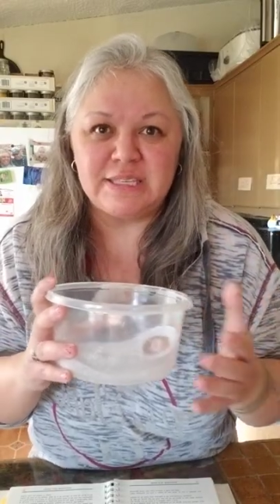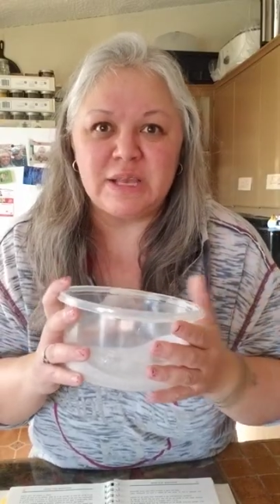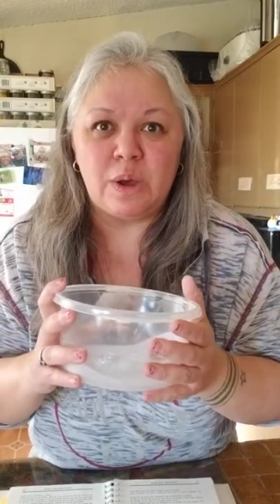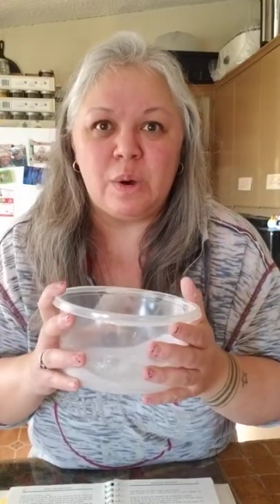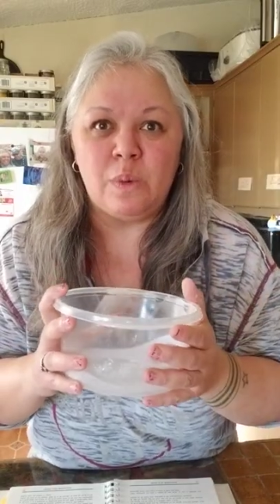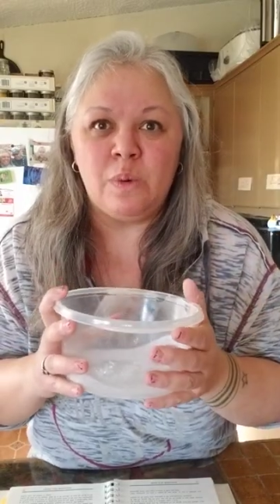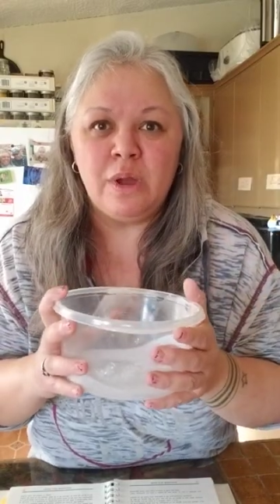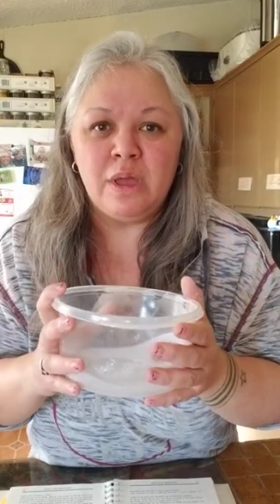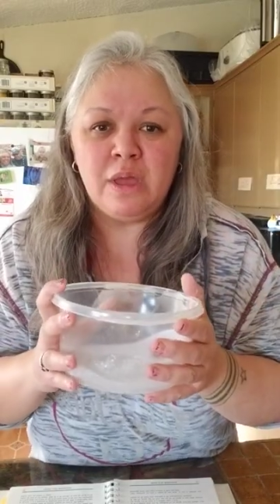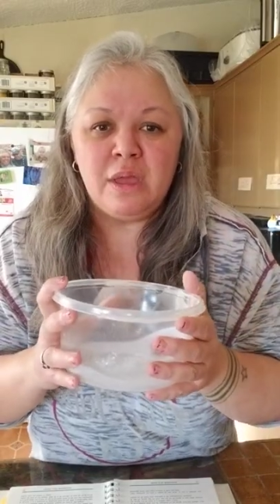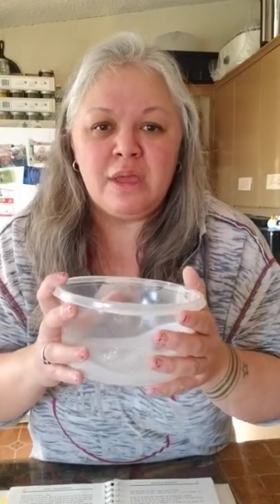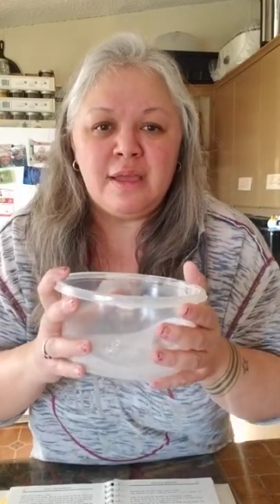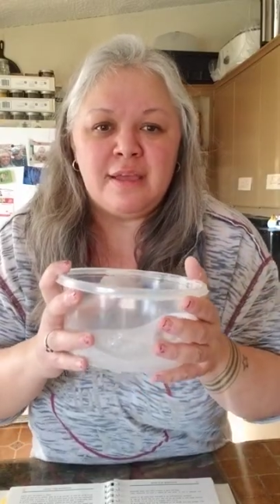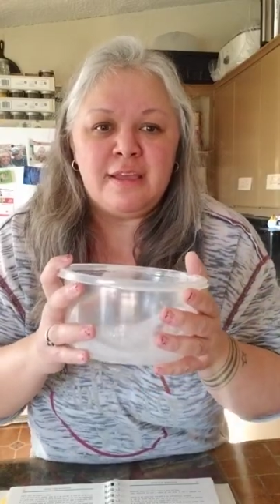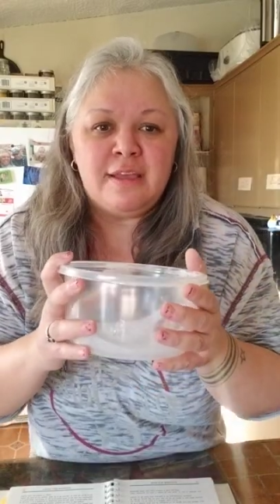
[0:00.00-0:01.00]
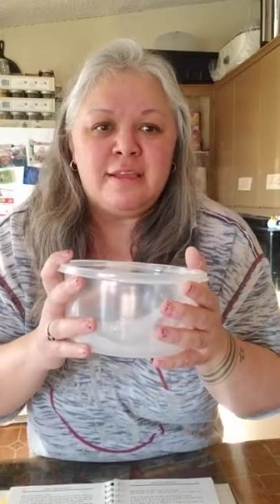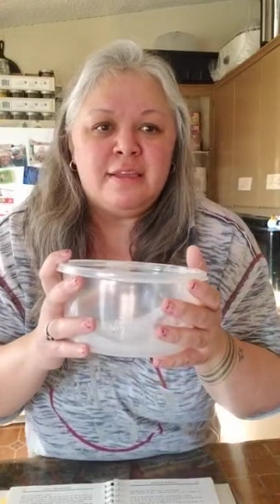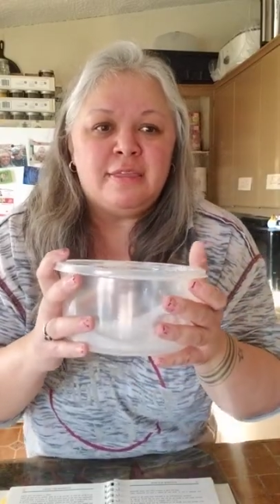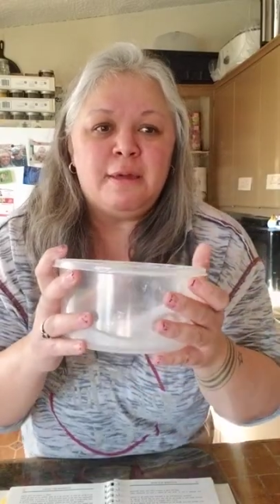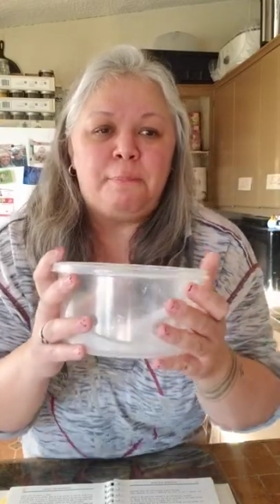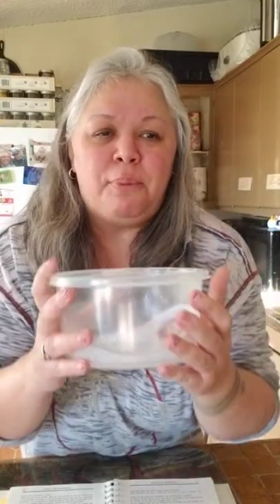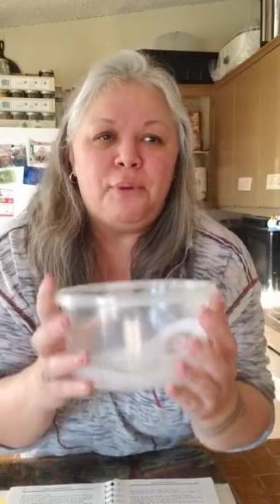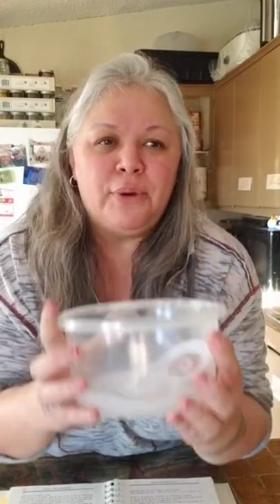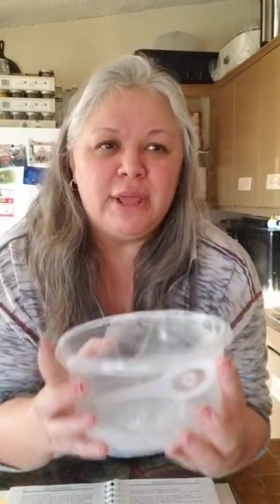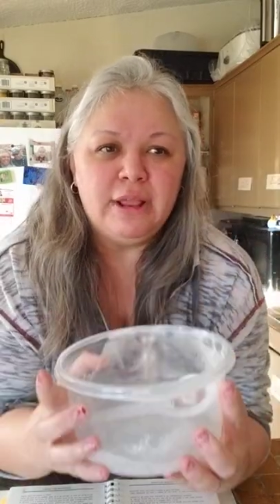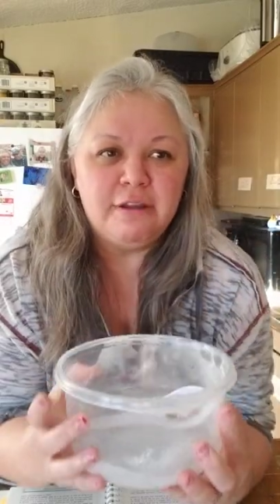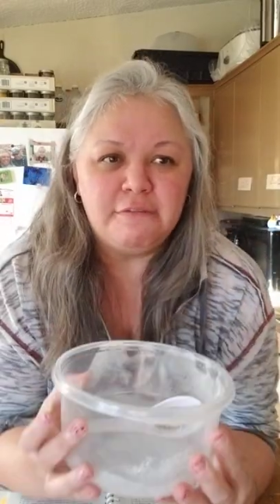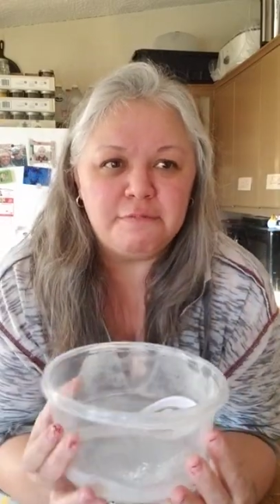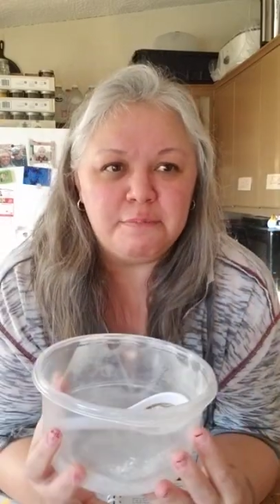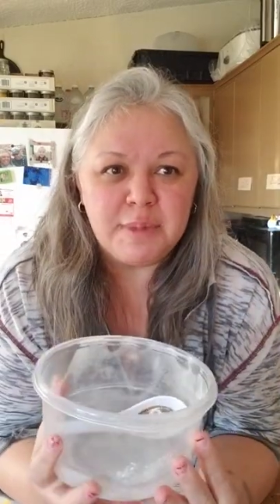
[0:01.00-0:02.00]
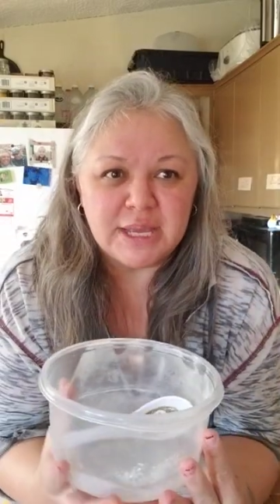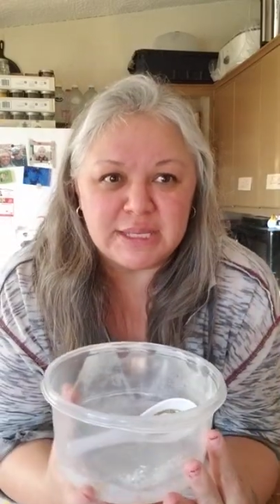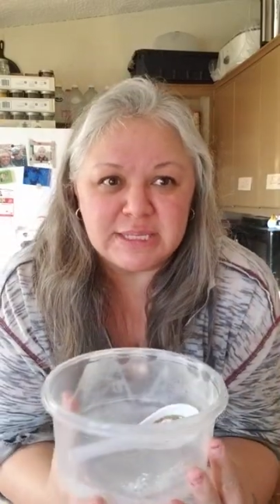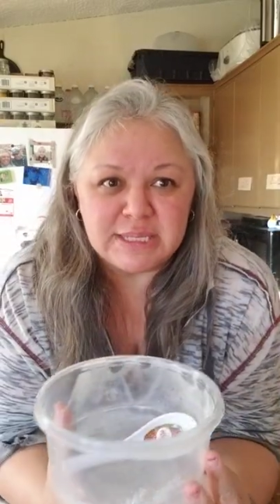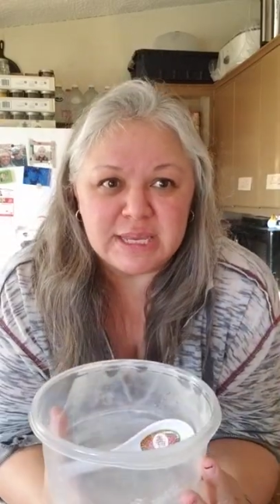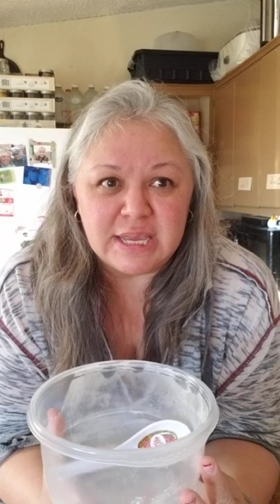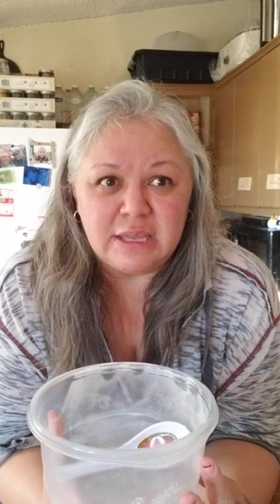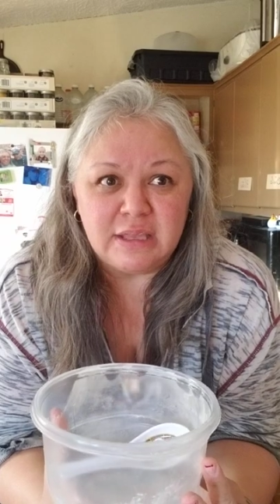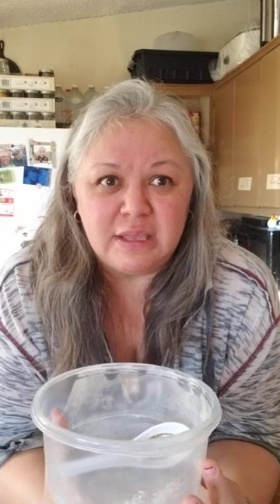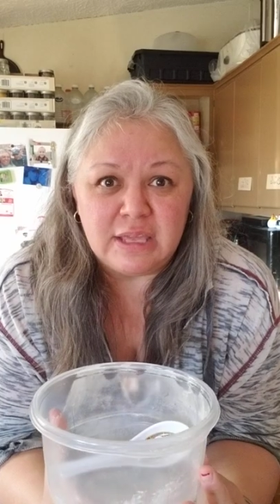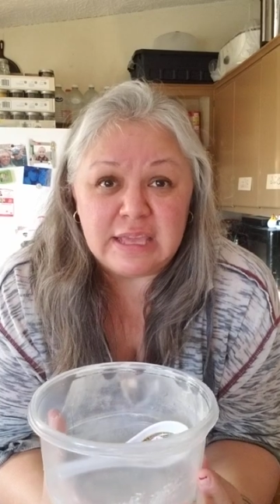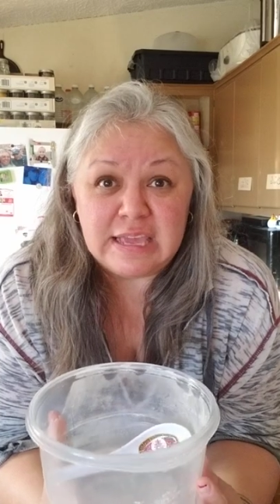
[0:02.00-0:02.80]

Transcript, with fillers: So the point of mixing